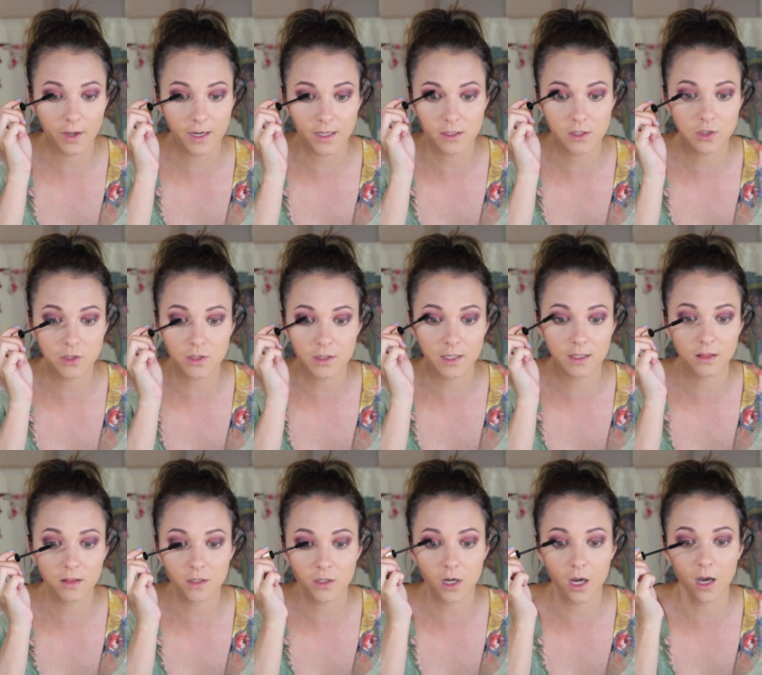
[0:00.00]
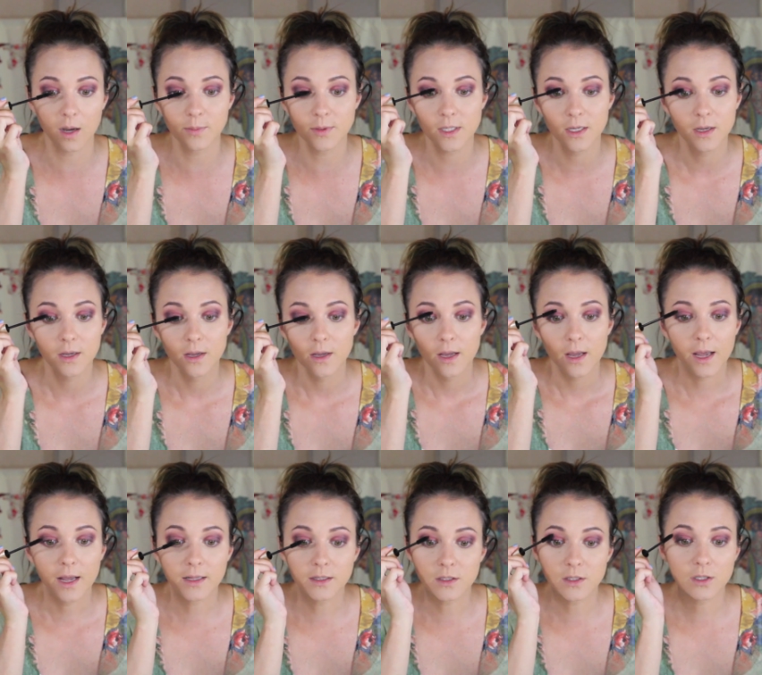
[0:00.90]
thighs and just like the tops.
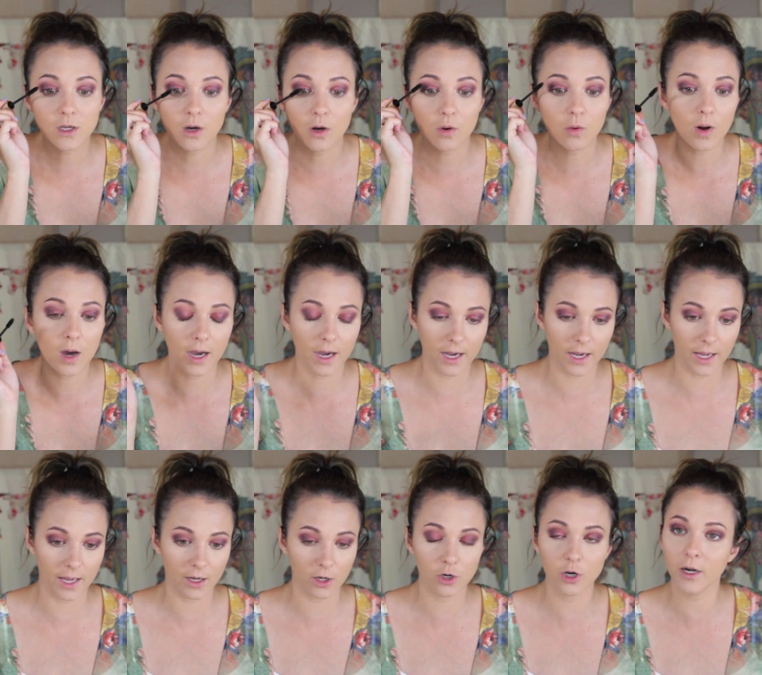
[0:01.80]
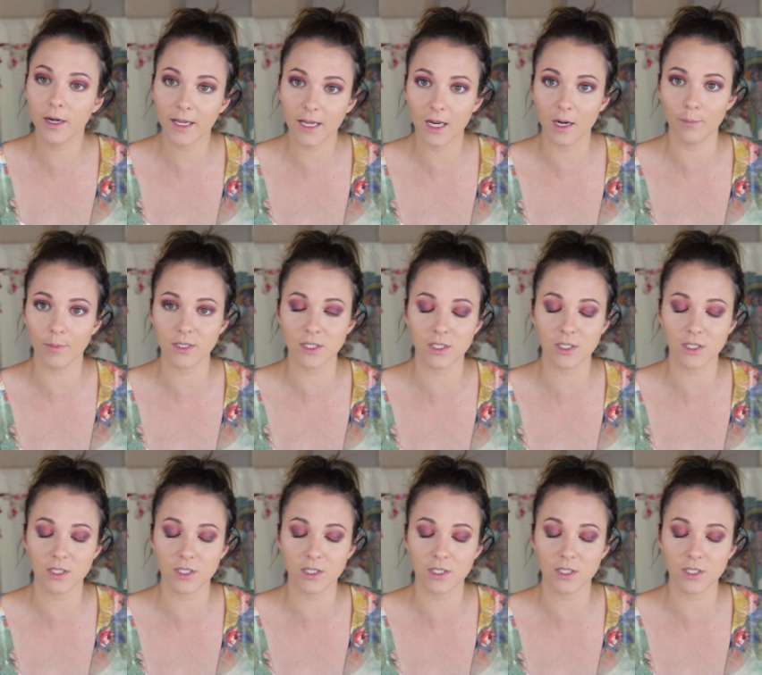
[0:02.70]
And so I couldn't get a